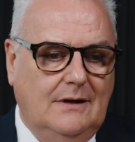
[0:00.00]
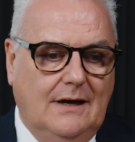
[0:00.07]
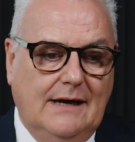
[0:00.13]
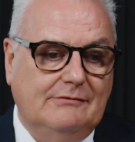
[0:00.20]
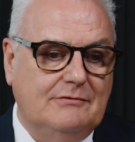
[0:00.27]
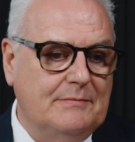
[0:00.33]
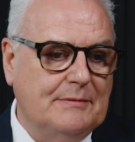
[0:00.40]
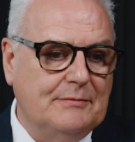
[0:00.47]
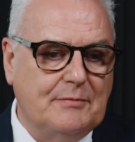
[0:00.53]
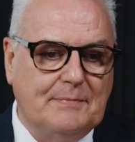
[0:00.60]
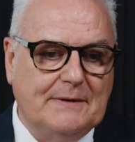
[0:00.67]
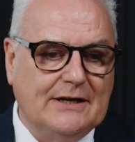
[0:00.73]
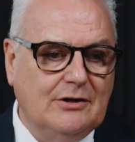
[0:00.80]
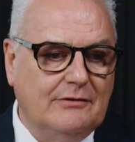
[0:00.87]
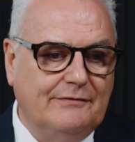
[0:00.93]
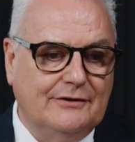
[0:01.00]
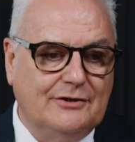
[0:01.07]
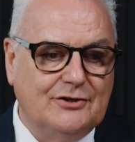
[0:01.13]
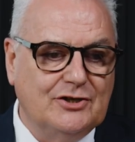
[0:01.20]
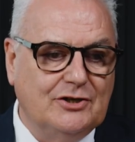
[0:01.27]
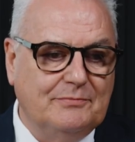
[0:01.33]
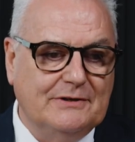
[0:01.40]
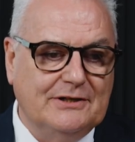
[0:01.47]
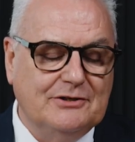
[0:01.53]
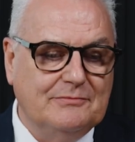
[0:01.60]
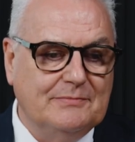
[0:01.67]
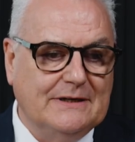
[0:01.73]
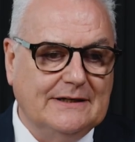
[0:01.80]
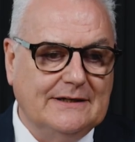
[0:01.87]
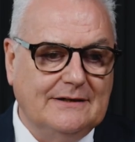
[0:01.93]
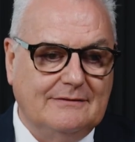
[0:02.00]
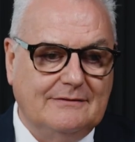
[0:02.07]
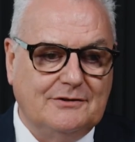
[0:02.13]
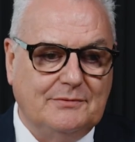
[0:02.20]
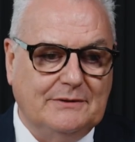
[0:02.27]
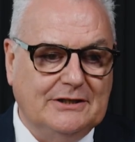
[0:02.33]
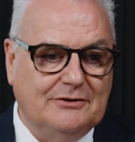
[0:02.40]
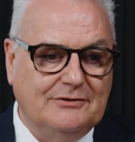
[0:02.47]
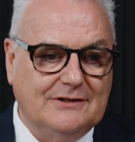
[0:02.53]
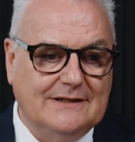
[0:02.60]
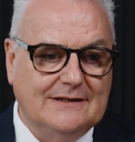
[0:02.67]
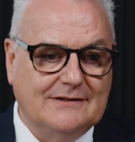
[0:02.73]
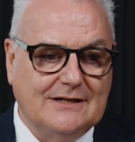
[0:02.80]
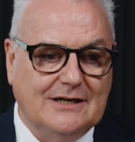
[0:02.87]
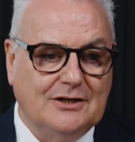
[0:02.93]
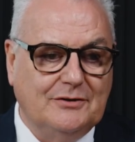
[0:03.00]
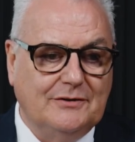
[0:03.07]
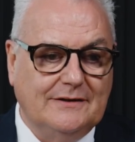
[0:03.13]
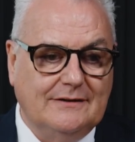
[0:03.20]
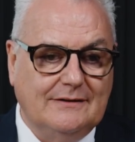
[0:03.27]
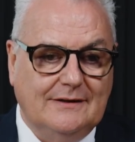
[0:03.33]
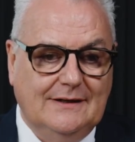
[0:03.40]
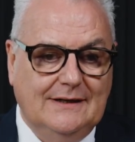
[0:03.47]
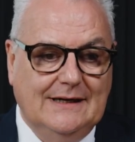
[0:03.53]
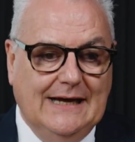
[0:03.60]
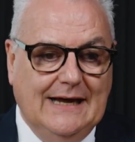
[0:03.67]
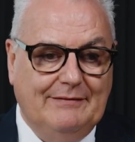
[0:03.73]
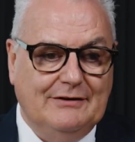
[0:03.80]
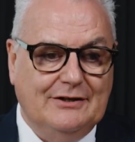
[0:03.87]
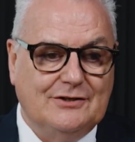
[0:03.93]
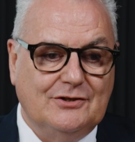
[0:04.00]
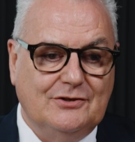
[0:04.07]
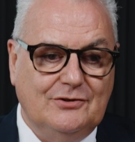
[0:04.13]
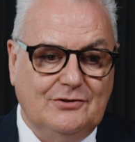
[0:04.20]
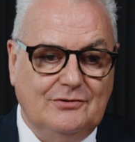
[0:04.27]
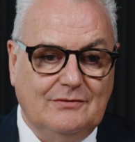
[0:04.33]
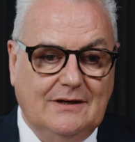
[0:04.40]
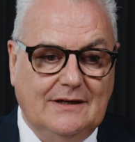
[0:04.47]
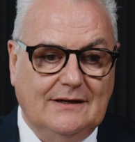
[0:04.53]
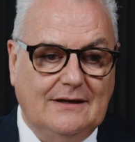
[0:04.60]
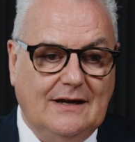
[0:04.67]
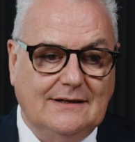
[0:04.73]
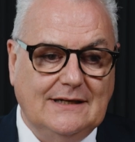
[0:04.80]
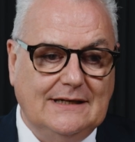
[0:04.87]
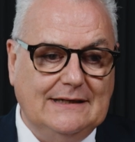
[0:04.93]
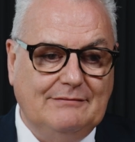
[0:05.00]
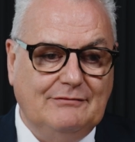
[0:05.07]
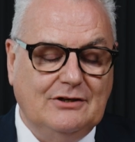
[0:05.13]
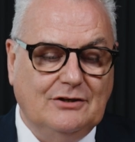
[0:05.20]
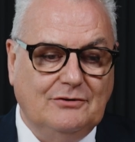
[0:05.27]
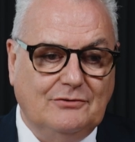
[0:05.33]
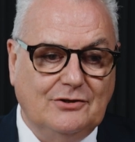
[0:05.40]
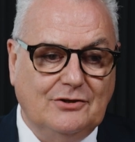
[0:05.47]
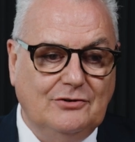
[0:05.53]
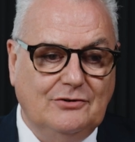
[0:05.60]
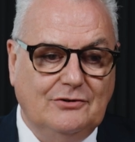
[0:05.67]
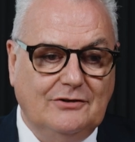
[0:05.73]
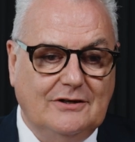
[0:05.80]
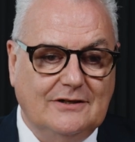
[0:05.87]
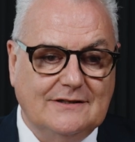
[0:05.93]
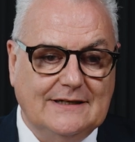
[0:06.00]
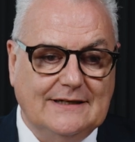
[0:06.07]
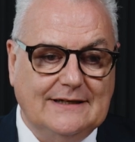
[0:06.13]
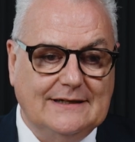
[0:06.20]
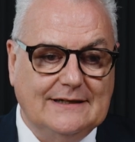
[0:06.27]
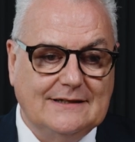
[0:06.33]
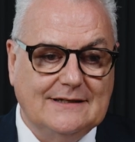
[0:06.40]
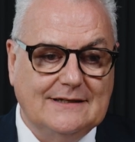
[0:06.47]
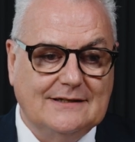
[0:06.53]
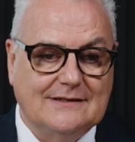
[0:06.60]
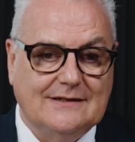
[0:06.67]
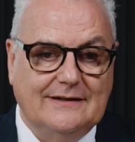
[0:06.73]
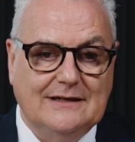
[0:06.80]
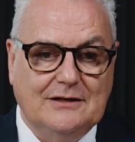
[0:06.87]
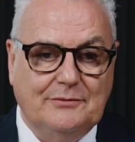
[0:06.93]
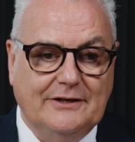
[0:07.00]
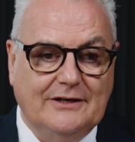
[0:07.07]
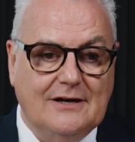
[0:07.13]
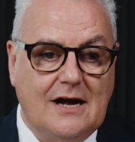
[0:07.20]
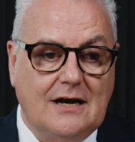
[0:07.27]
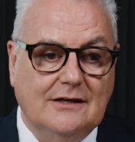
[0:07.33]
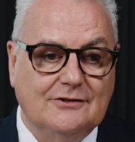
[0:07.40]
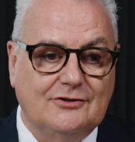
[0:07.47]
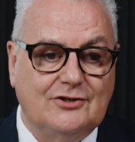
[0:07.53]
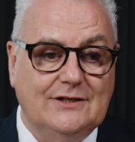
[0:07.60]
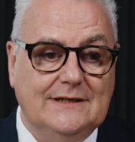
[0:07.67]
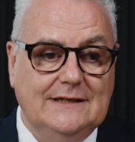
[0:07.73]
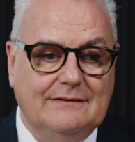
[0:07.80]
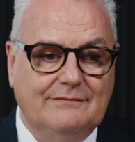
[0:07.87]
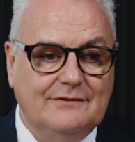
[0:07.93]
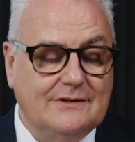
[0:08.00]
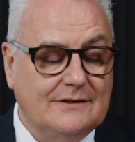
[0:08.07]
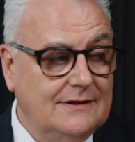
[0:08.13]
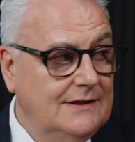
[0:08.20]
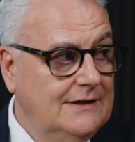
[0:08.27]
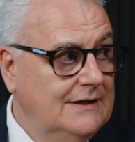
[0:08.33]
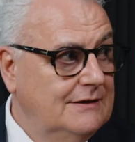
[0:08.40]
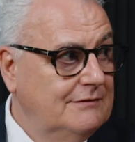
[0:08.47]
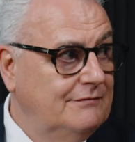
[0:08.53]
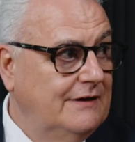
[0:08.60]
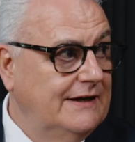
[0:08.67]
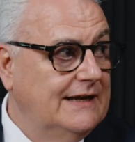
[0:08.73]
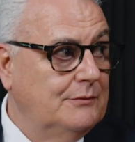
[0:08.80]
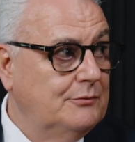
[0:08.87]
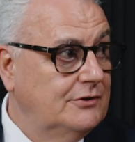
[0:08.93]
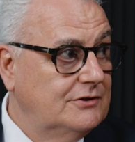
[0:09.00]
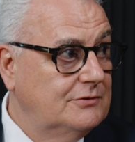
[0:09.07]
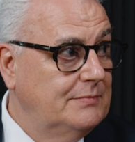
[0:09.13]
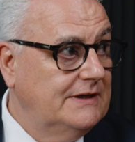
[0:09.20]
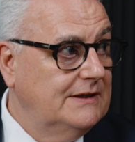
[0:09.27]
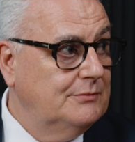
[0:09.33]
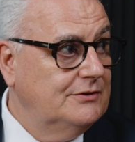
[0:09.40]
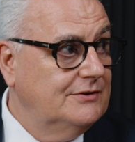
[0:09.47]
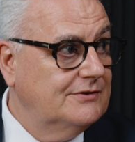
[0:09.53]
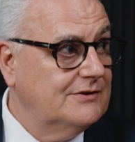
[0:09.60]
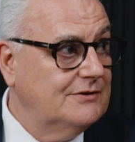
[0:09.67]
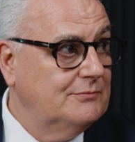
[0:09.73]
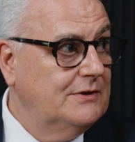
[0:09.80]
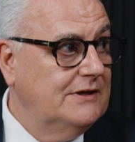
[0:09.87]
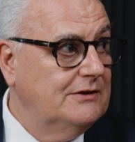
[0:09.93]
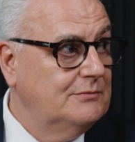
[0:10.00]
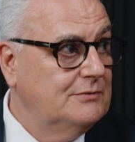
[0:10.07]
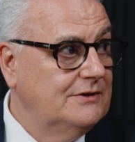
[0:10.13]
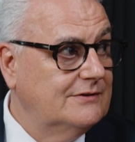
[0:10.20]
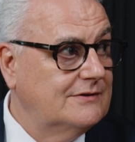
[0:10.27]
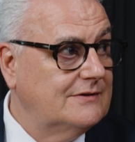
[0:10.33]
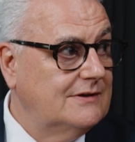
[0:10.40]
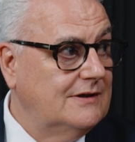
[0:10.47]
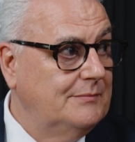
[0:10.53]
I remember being offered a job in Dubai 20 odd years ago and having to. I didn't even go on Google because it didn't exist. I think I went on Ask Jeeves to find out what Dubai was and where it was.